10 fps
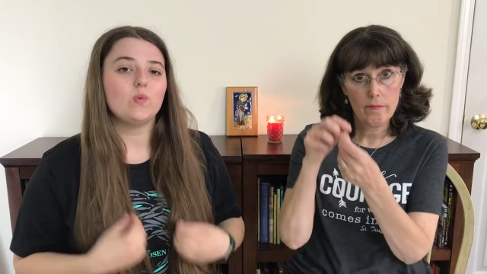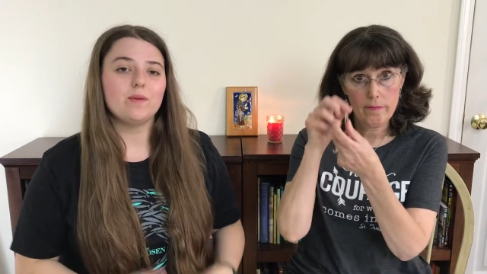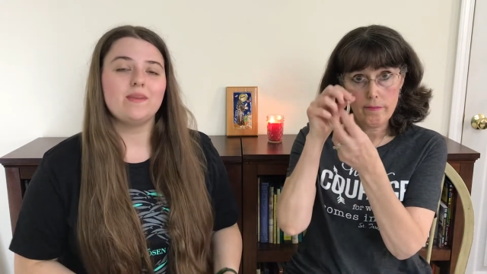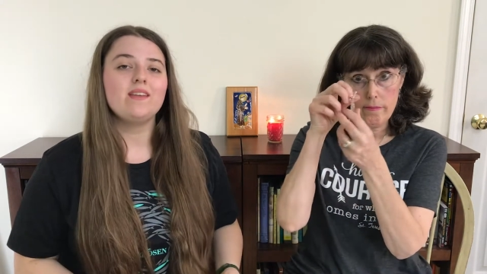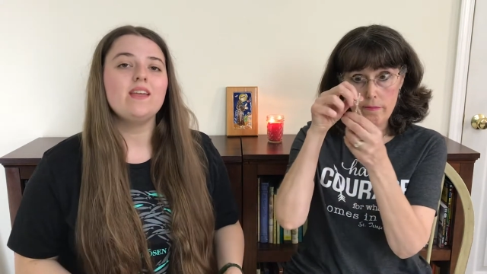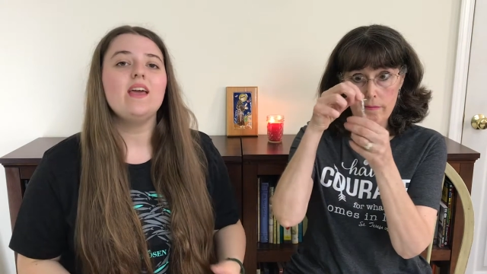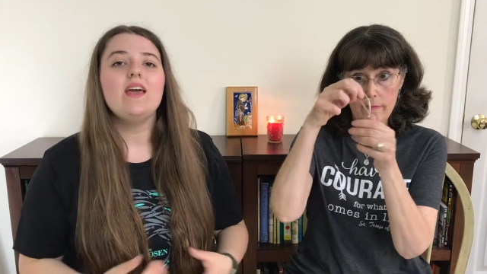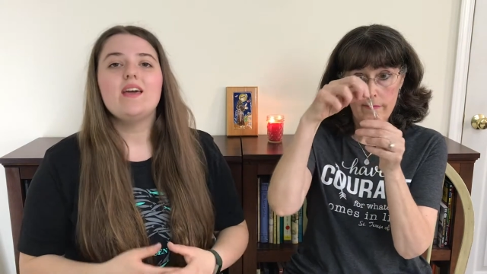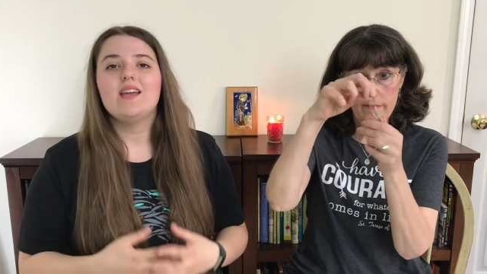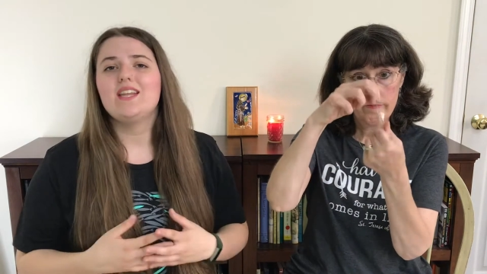Speaker 1: women.
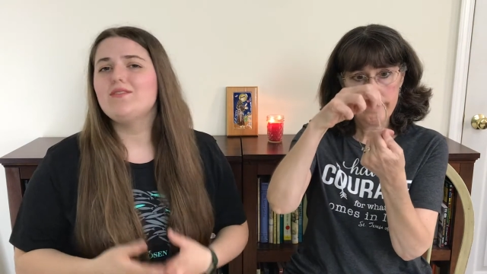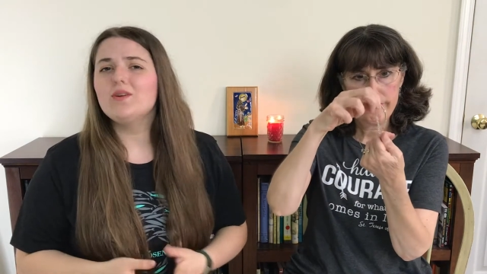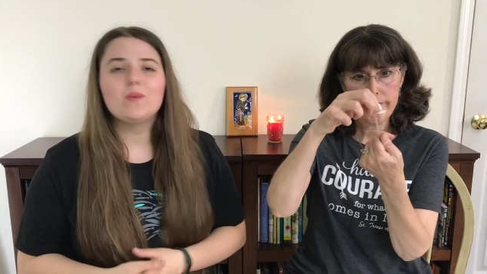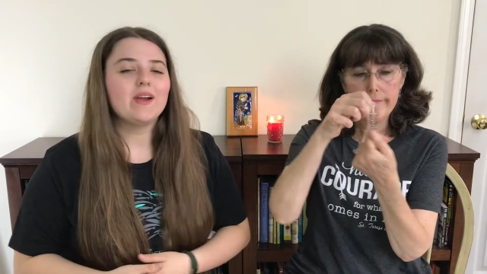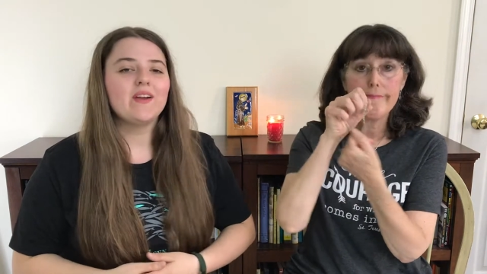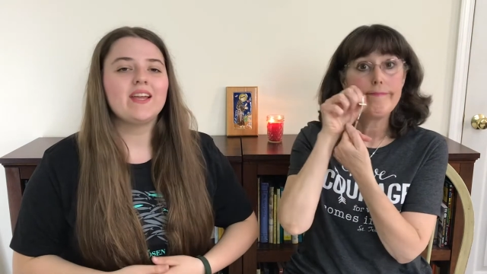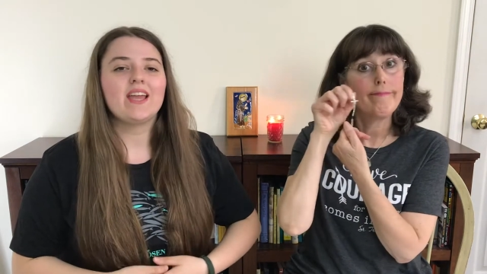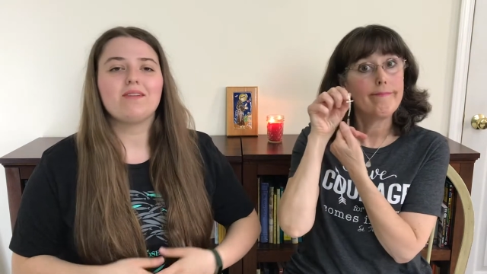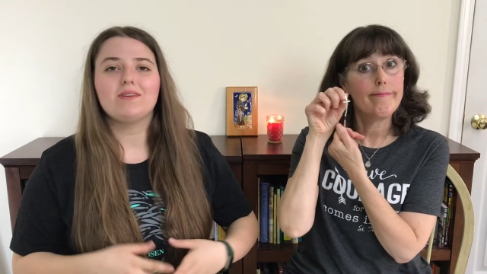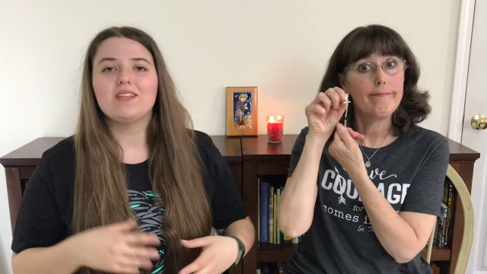And if you're
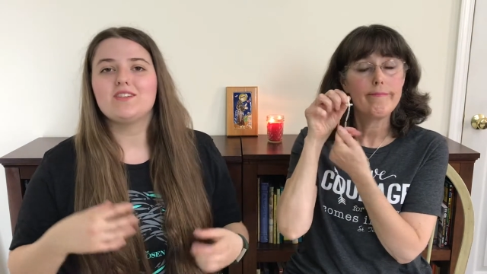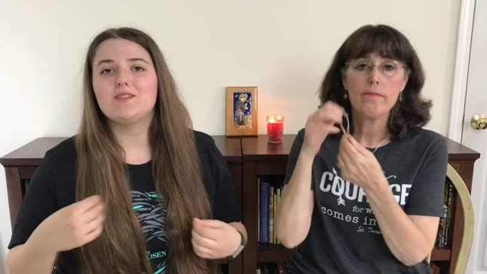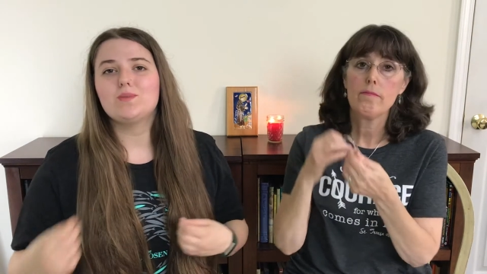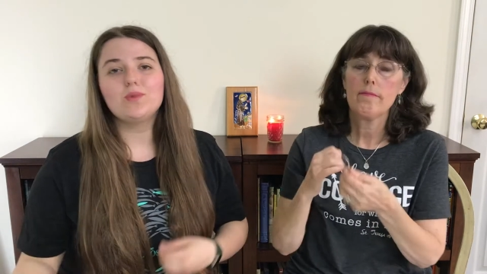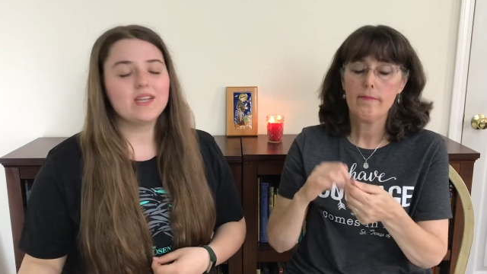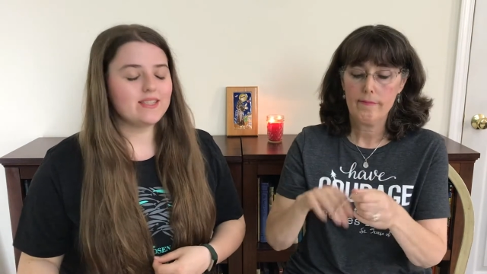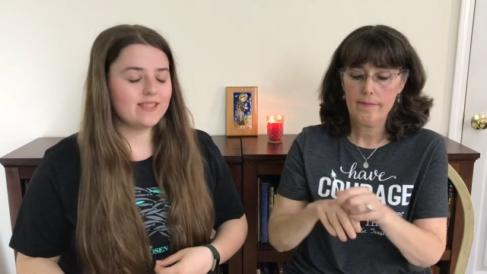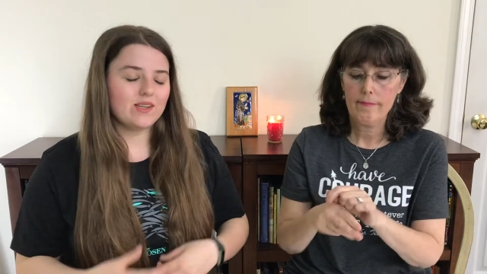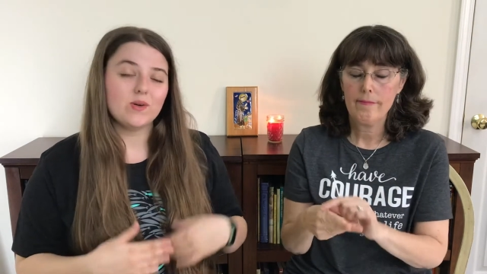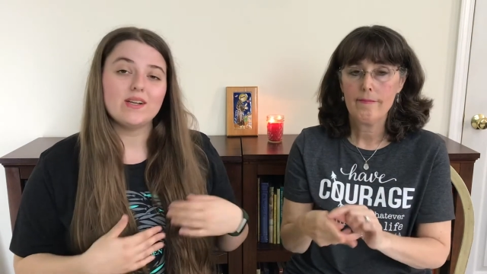wearing a religious
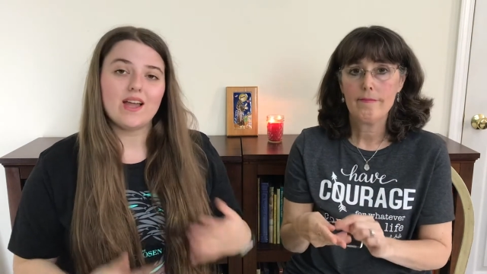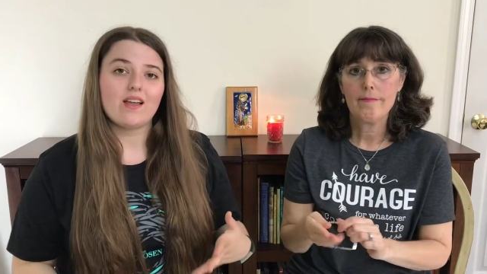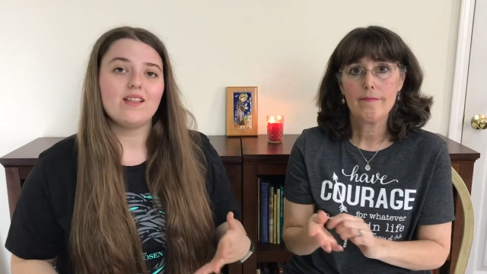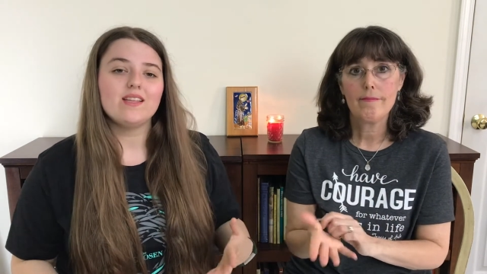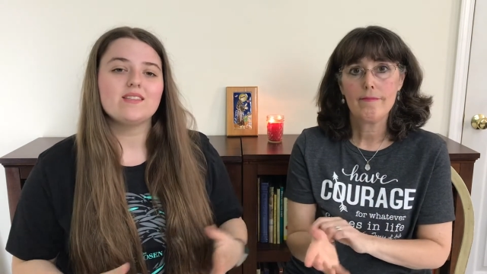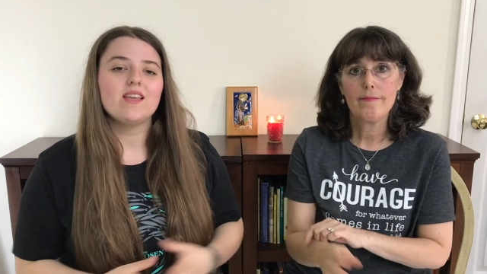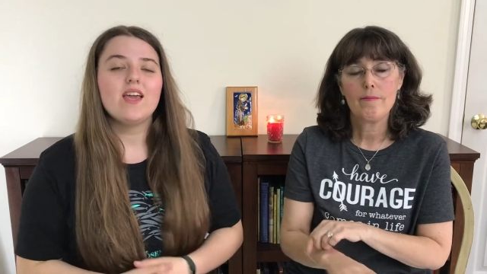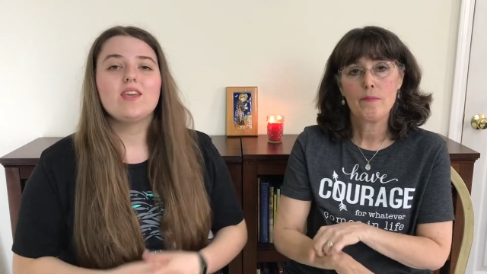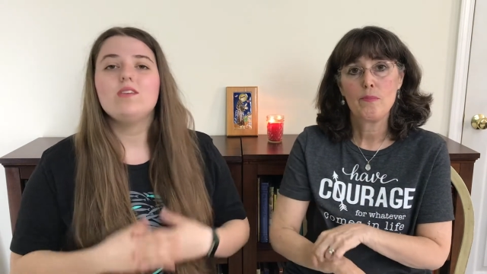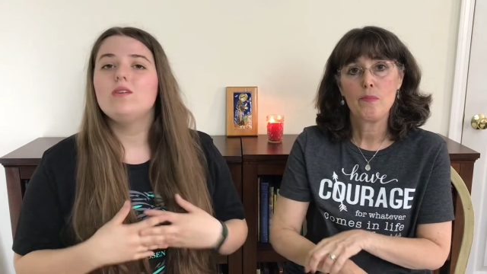bracelet or necklace,
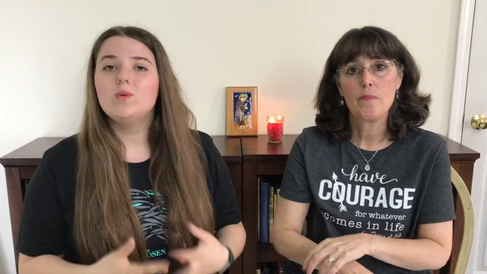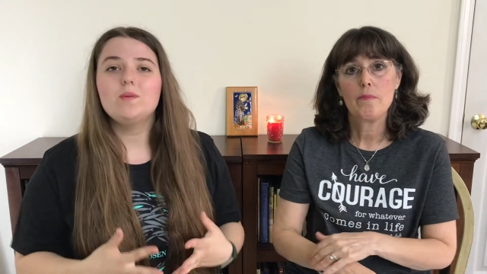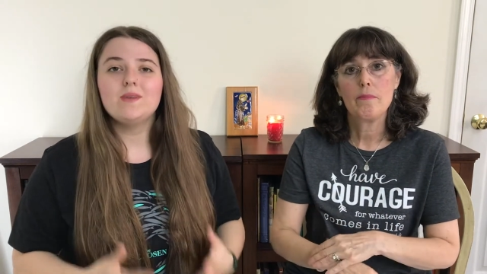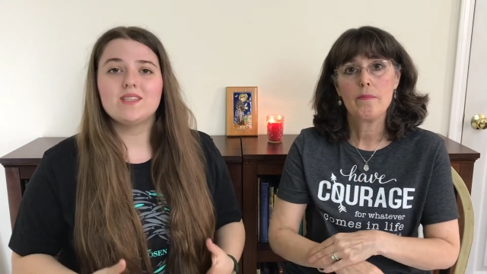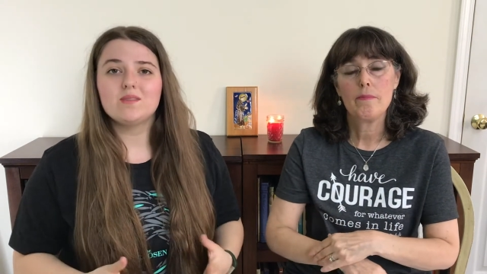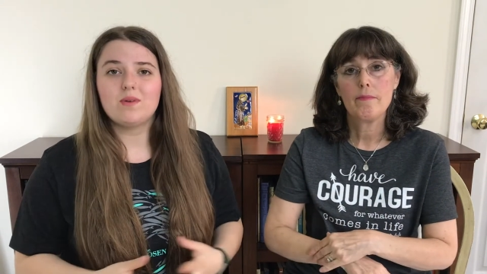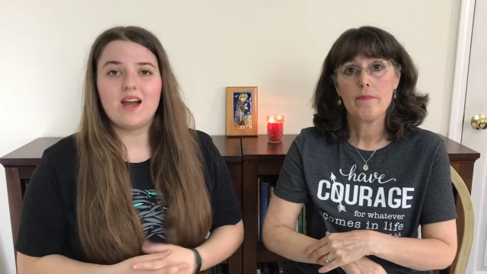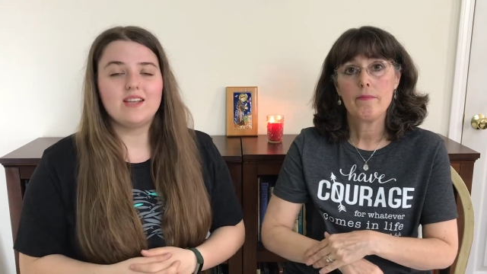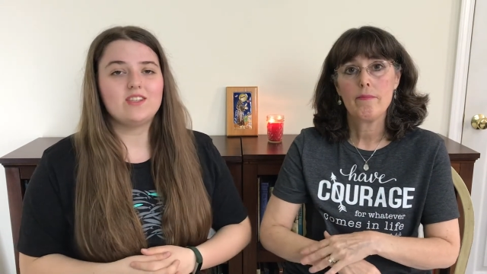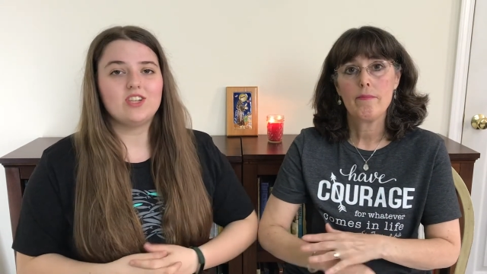you would be
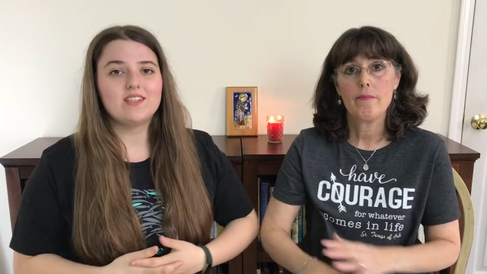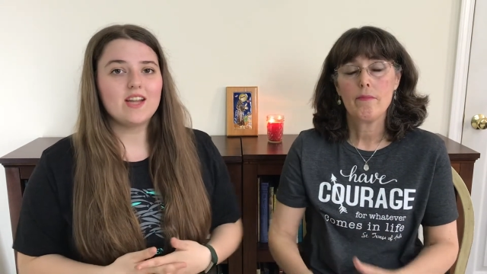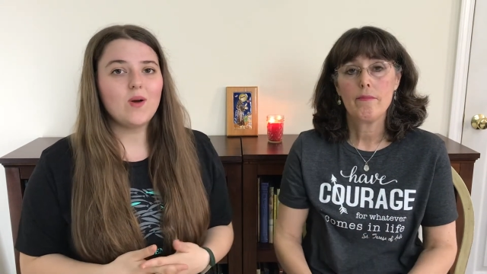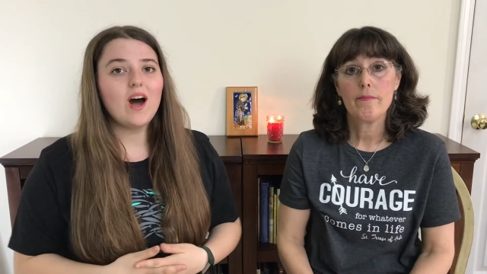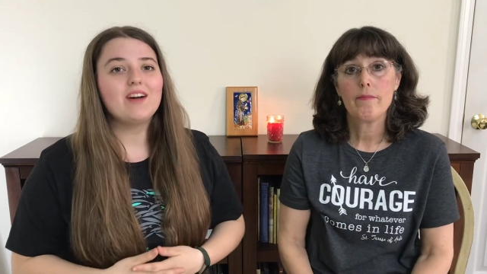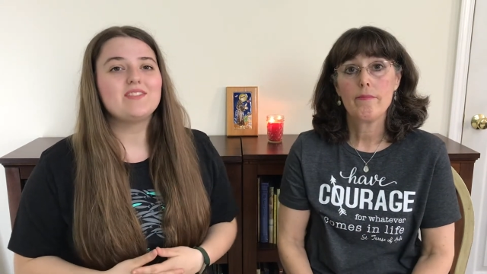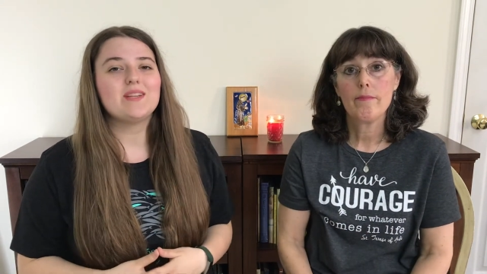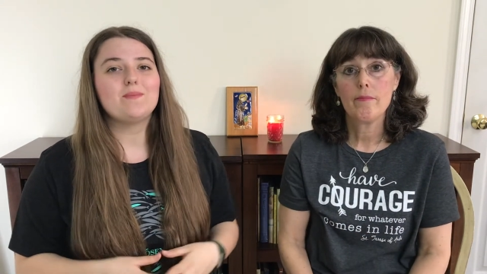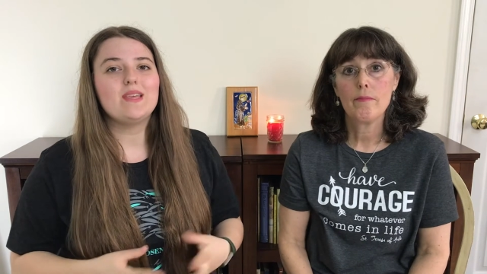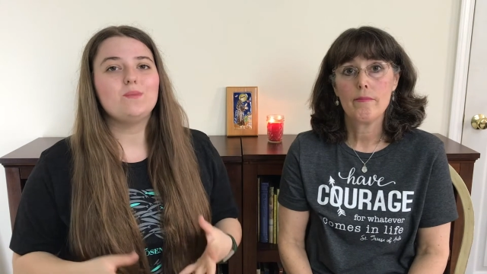surprised just how
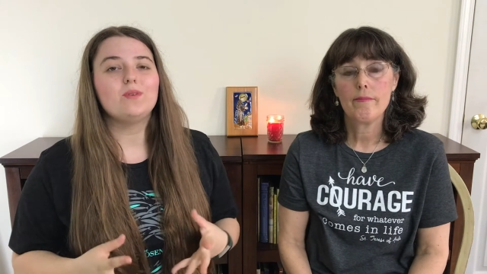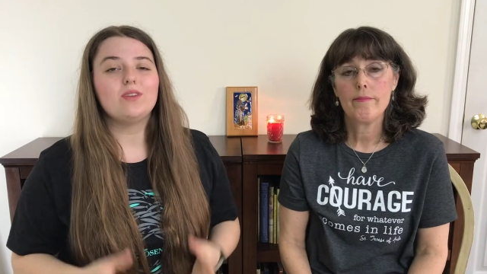often people